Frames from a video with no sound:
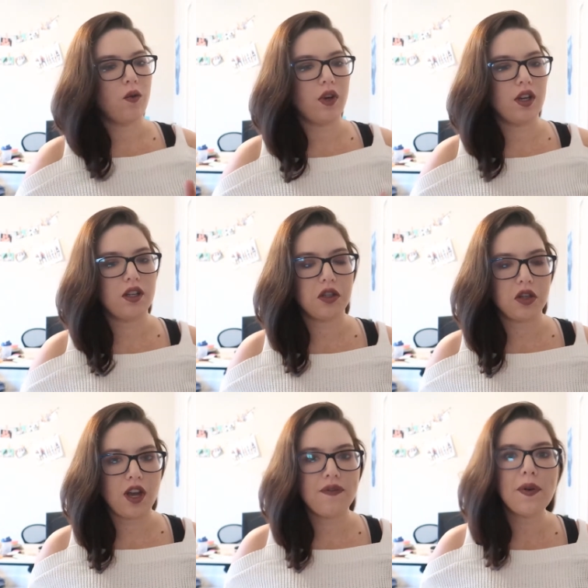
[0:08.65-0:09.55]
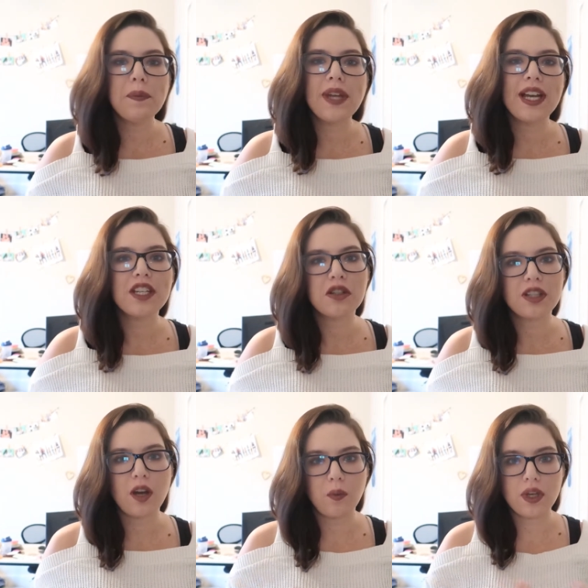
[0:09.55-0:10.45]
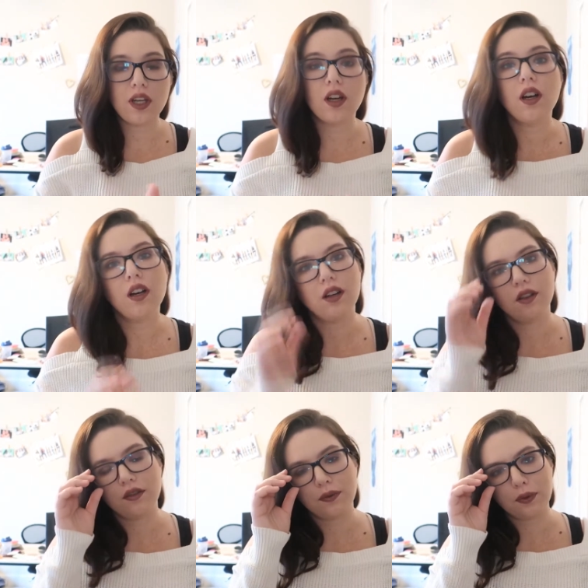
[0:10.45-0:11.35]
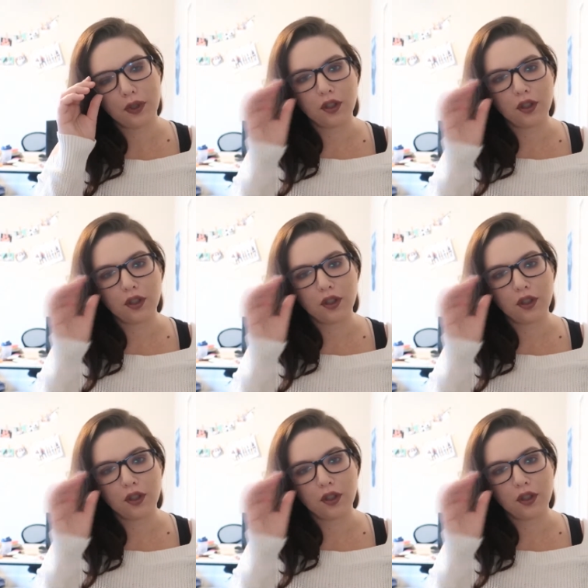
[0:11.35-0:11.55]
during that week of